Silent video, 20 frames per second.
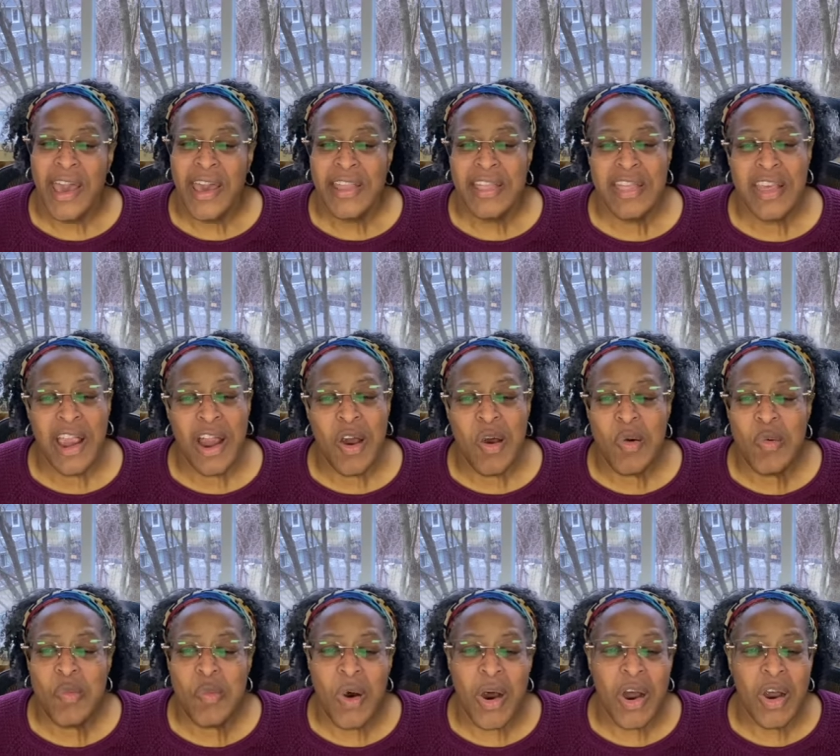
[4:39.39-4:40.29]
There
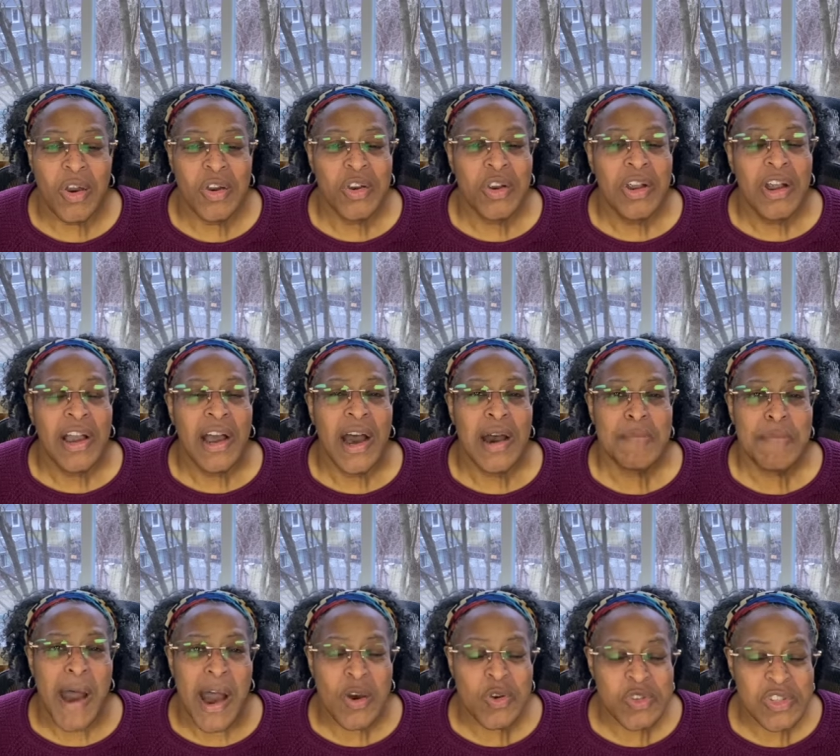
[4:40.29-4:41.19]
were
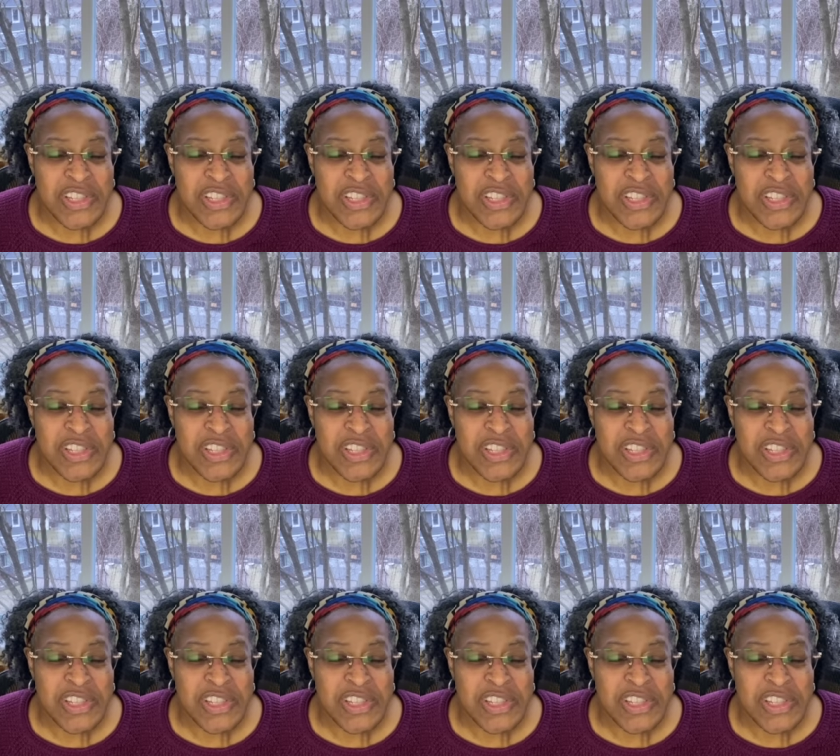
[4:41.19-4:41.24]
about